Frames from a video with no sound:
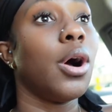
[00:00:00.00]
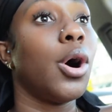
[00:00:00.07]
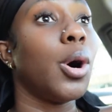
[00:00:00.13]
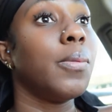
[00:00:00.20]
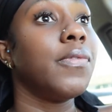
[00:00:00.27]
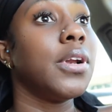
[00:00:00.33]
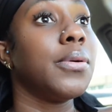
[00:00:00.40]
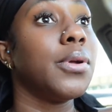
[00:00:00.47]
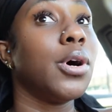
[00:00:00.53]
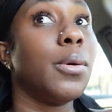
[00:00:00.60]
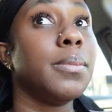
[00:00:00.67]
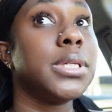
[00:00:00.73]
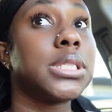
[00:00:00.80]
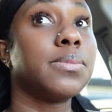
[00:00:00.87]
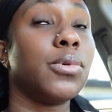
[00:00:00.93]
hopefully we
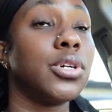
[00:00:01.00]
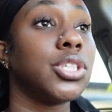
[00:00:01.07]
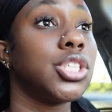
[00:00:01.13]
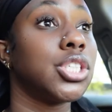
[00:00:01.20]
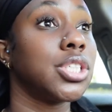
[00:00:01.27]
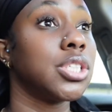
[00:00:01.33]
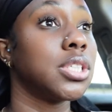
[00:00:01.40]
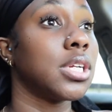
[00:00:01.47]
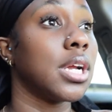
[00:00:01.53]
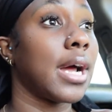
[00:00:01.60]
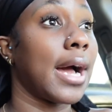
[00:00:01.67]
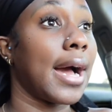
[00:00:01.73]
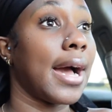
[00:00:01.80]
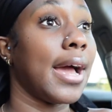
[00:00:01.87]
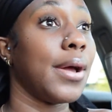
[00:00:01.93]
don't miss much.
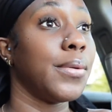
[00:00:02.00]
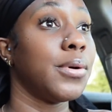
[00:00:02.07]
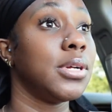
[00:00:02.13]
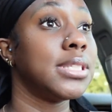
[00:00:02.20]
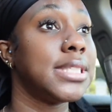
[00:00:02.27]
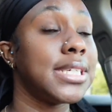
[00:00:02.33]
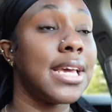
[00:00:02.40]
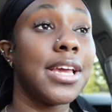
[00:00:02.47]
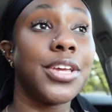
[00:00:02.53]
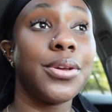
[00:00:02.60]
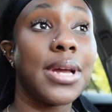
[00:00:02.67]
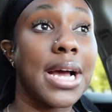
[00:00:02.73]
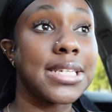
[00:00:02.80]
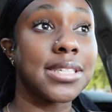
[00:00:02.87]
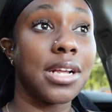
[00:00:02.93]
I will take you
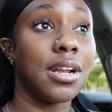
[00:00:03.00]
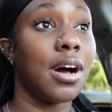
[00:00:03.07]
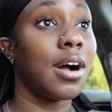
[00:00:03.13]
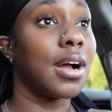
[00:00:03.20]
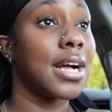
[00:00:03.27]
guys along